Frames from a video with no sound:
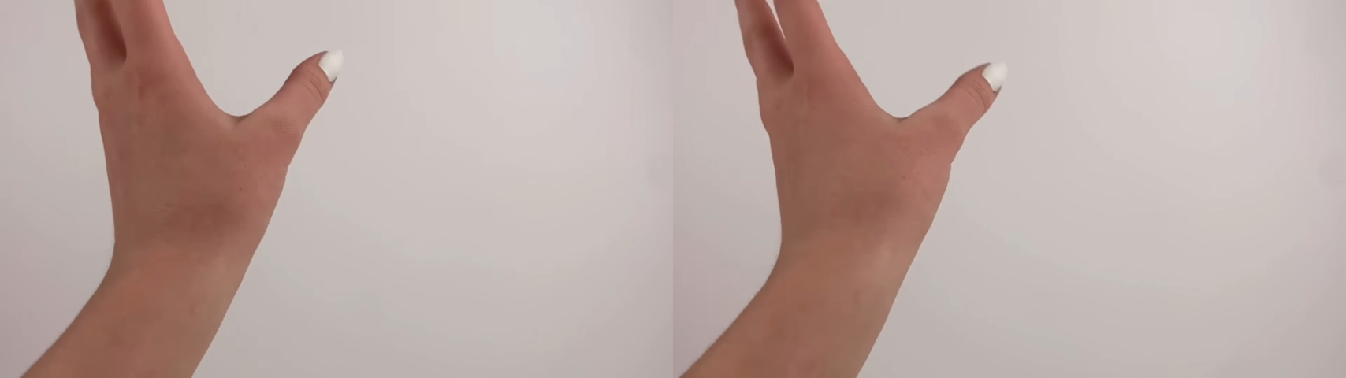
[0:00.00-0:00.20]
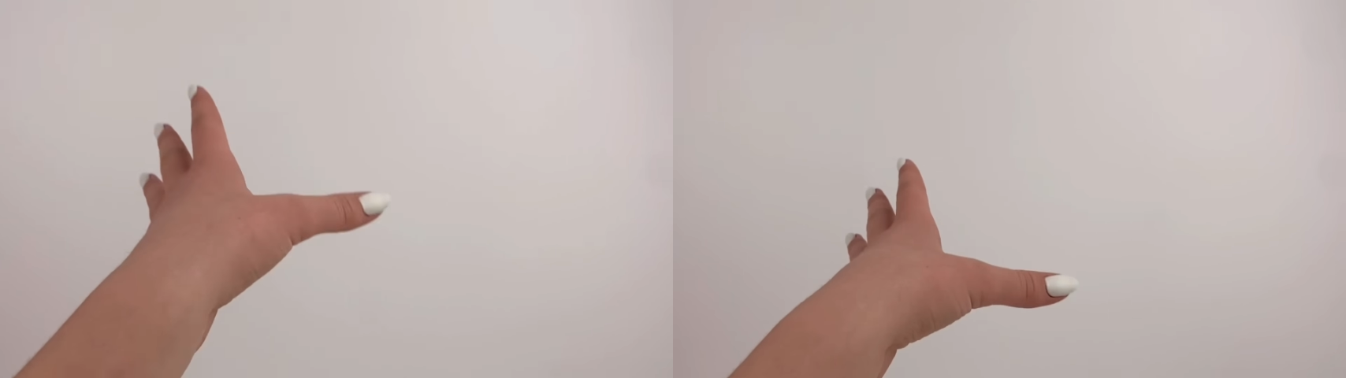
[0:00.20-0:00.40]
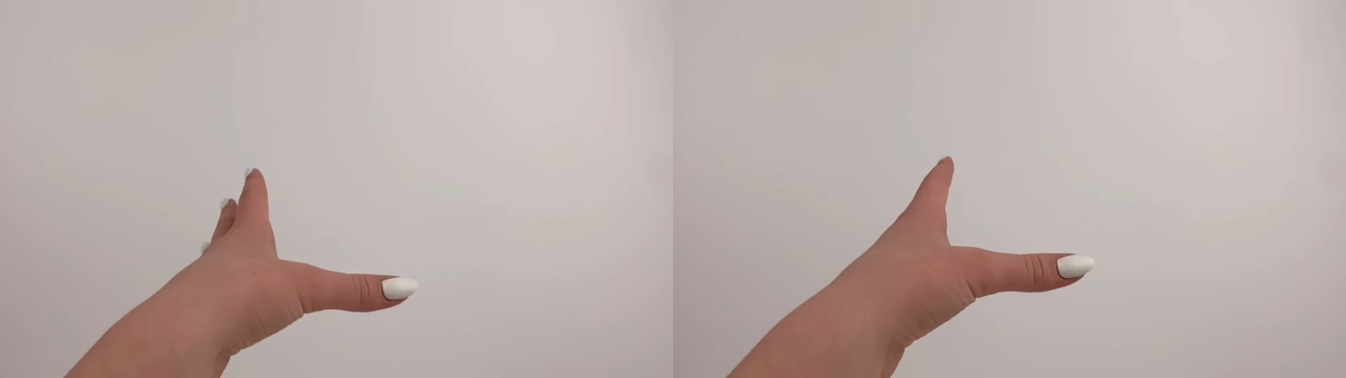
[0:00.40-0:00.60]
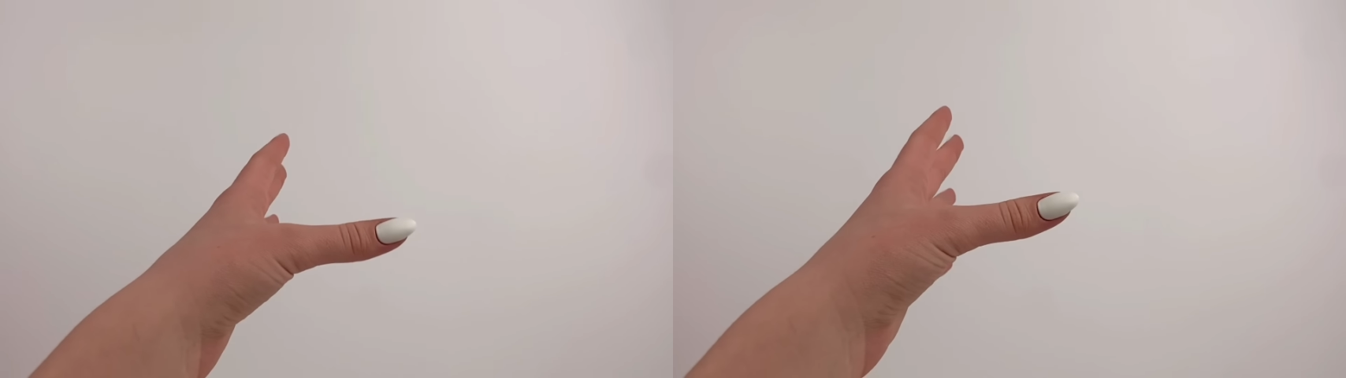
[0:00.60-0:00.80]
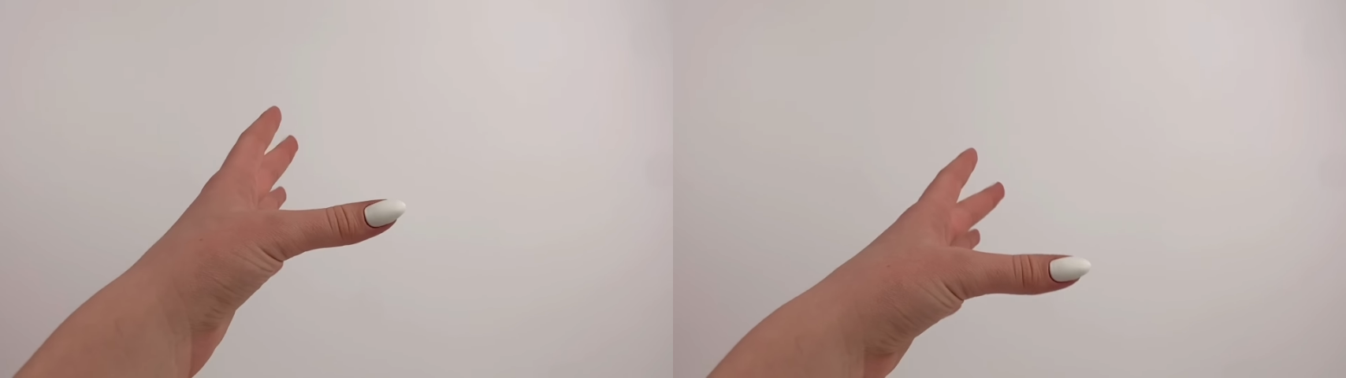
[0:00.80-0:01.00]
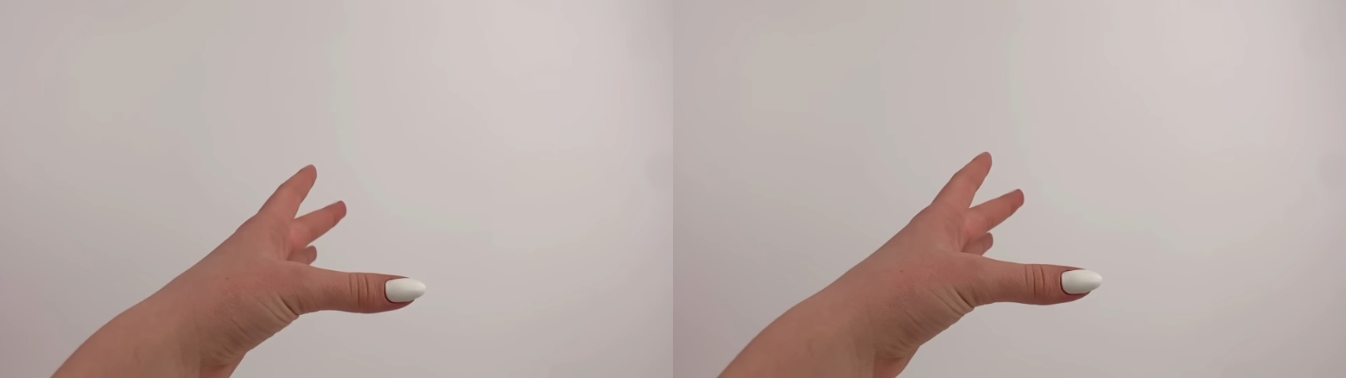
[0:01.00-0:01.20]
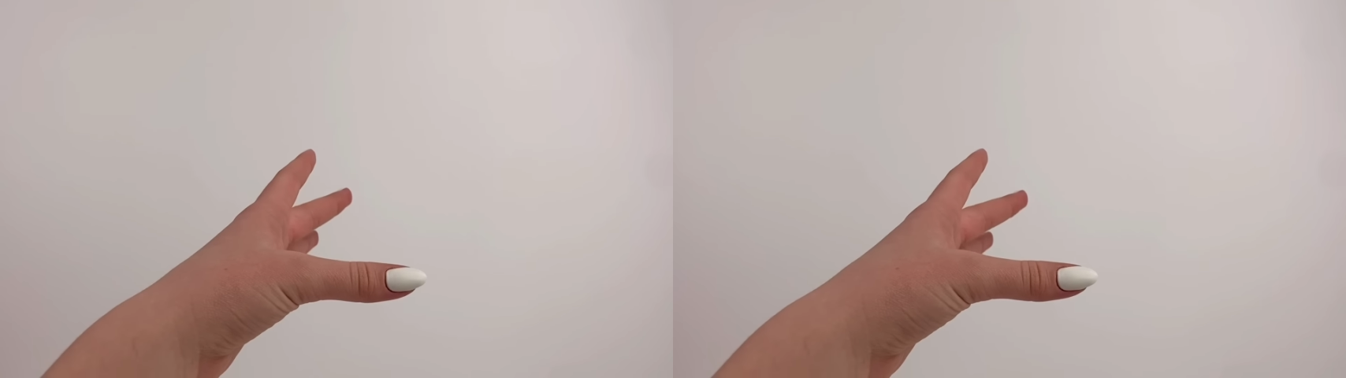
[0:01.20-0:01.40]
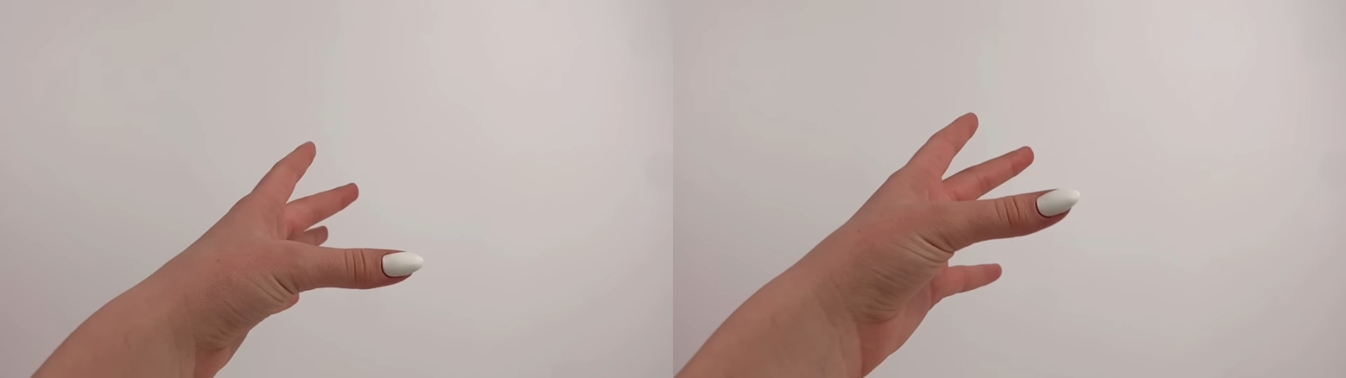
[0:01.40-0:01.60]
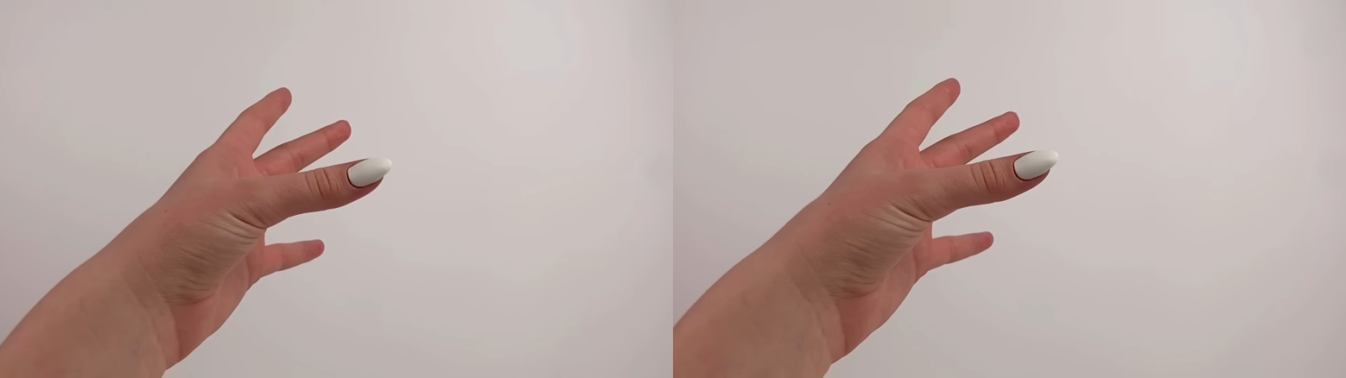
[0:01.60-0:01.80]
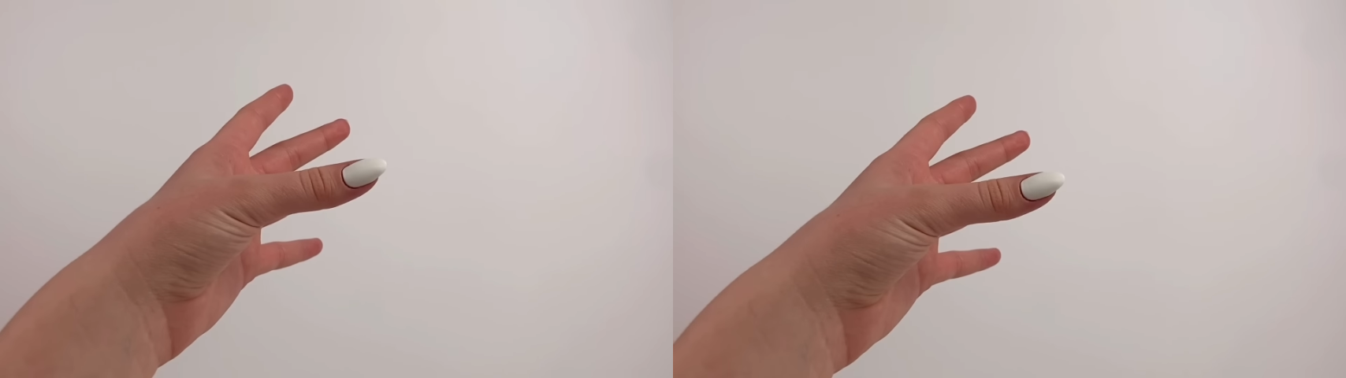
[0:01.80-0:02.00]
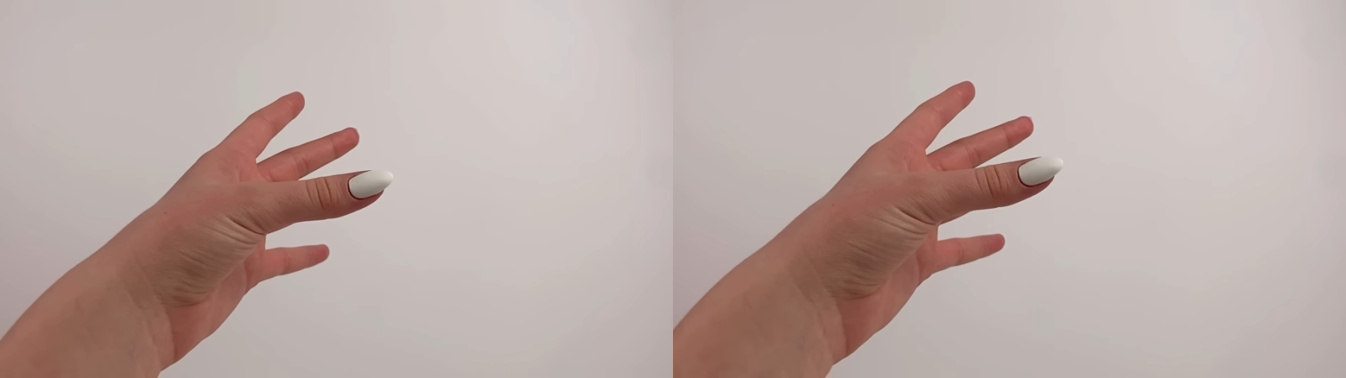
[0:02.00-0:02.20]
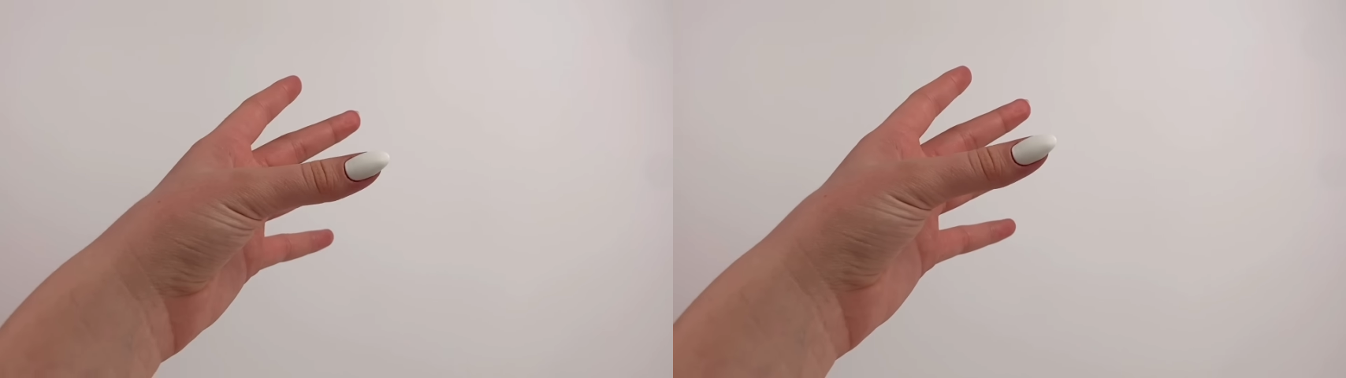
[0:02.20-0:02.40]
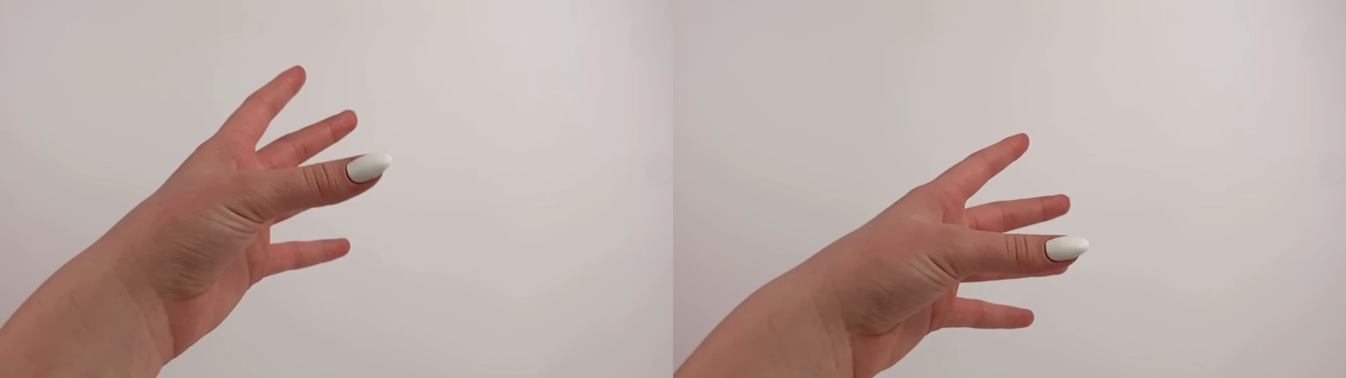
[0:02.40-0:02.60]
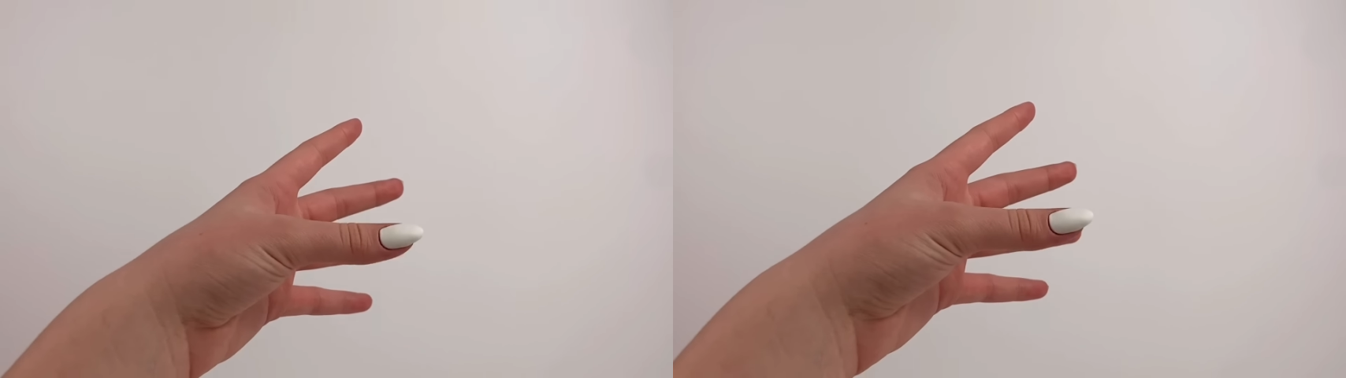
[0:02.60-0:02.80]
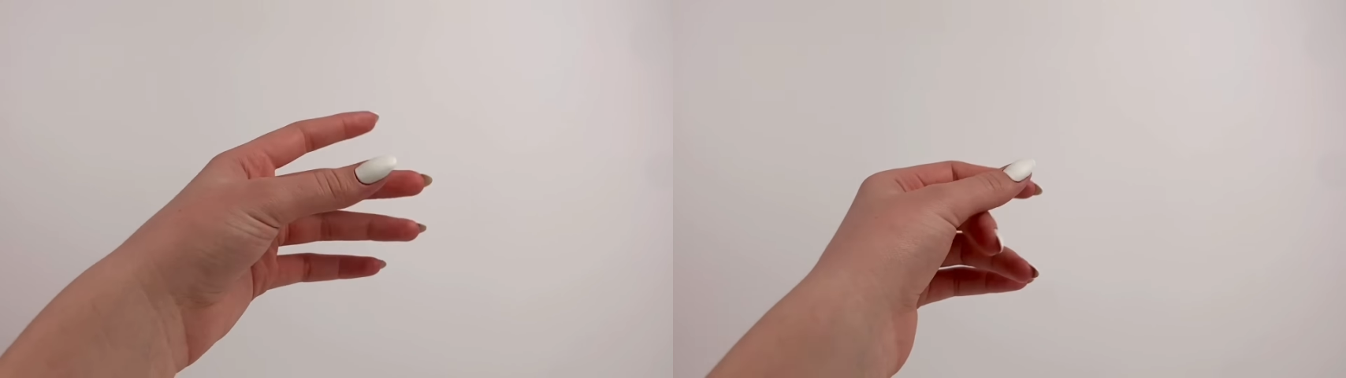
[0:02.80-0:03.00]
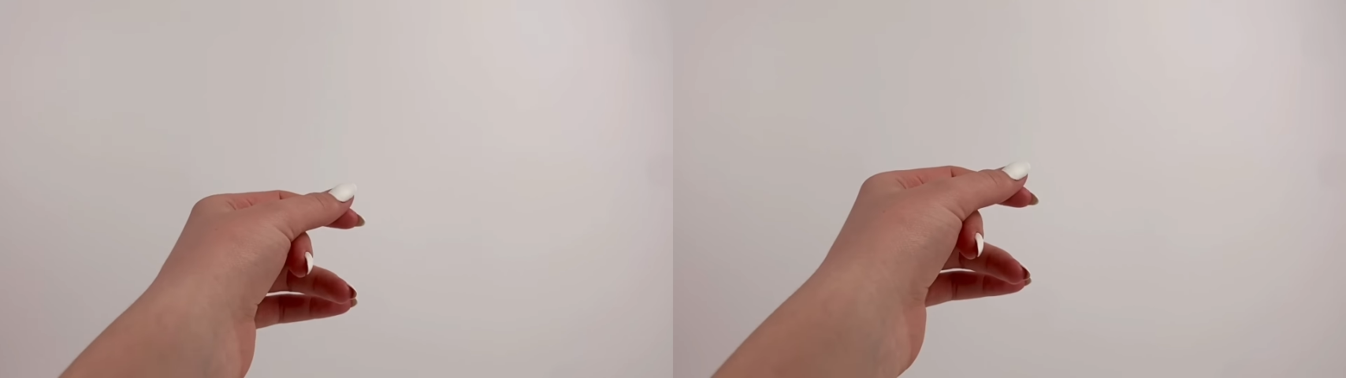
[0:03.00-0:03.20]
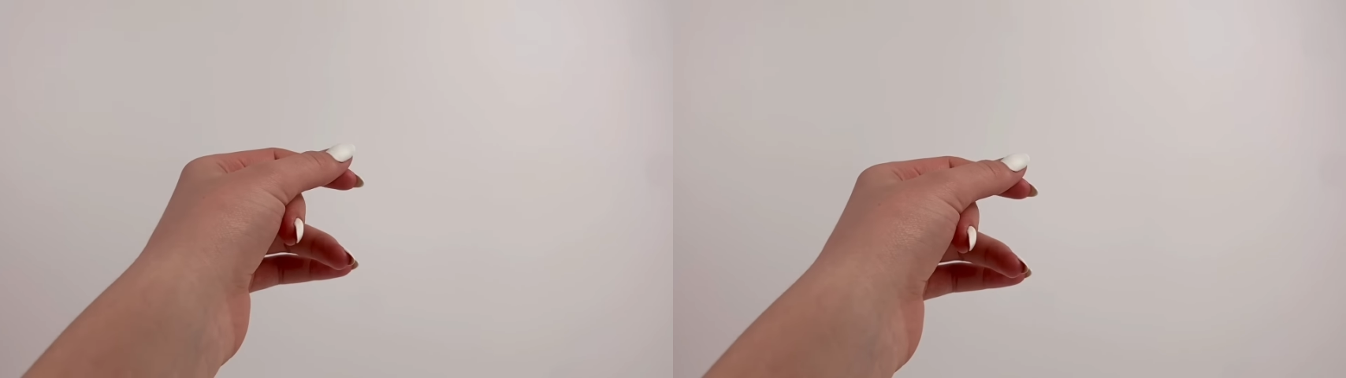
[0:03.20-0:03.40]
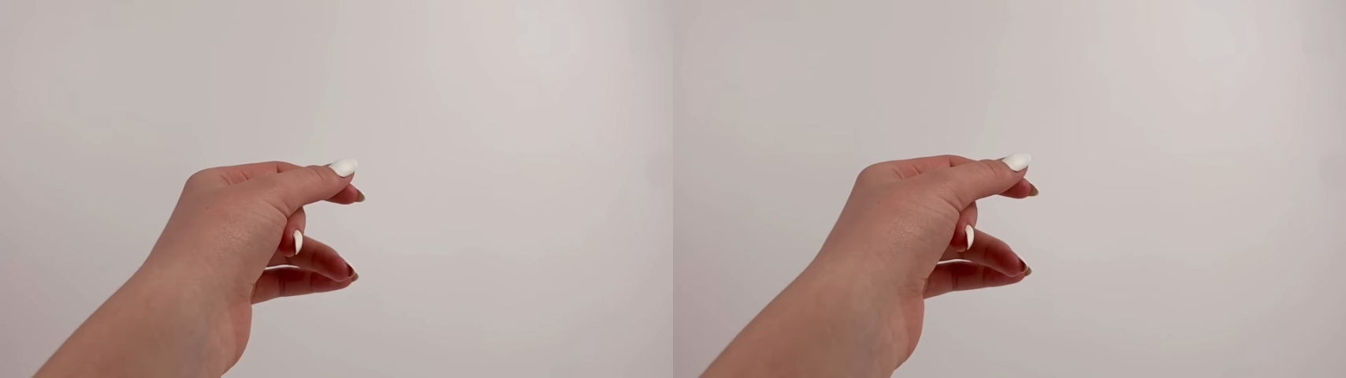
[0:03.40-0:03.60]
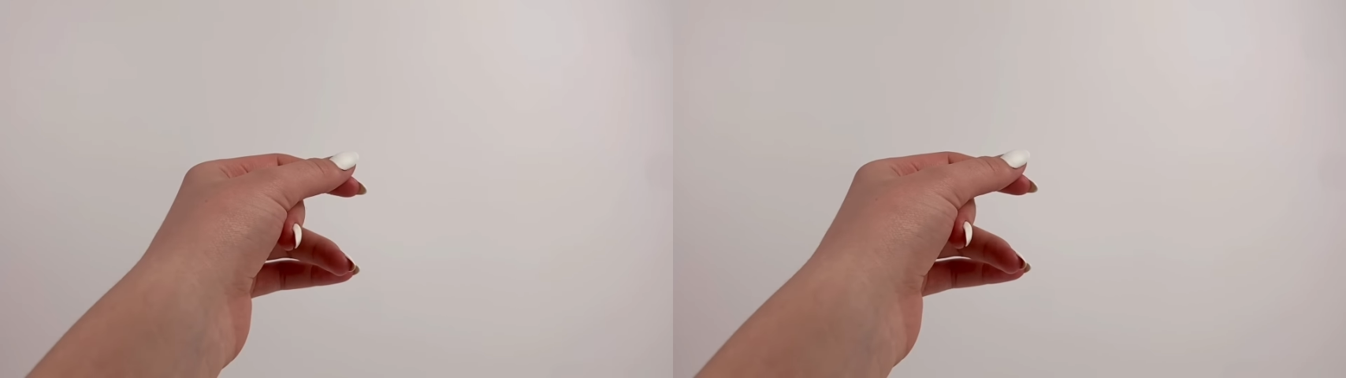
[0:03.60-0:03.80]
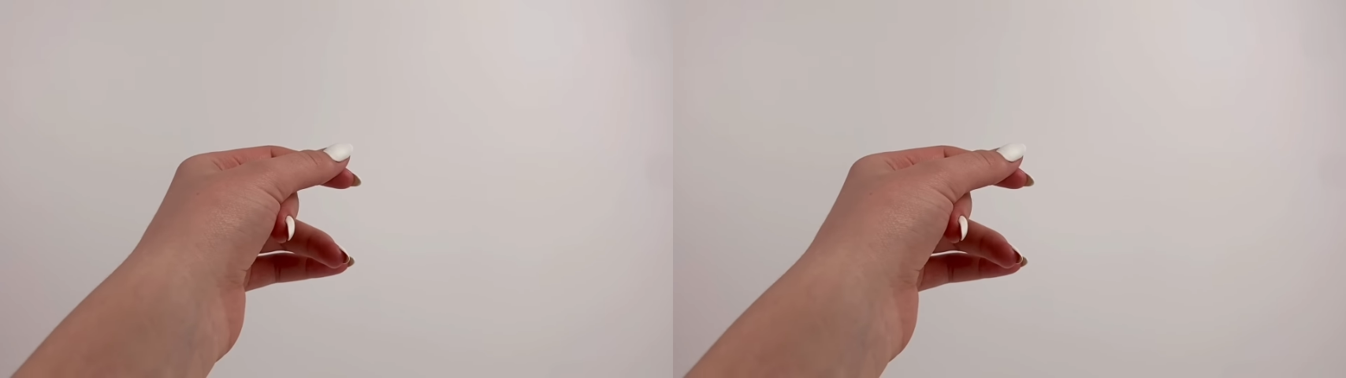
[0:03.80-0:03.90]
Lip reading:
No face is visible, so there are no lips to read.